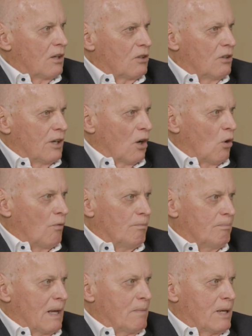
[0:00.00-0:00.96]

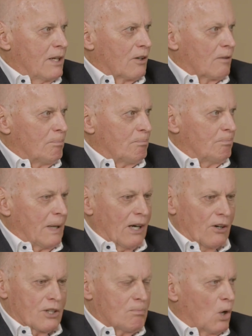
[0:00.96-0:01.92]
maybe your
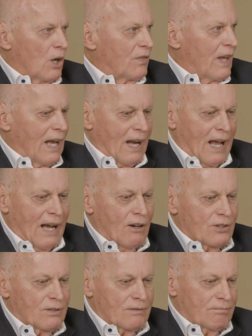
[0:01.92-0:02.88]
parents bought that
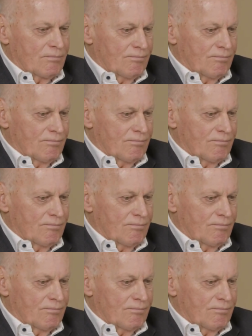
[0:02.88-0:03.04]
house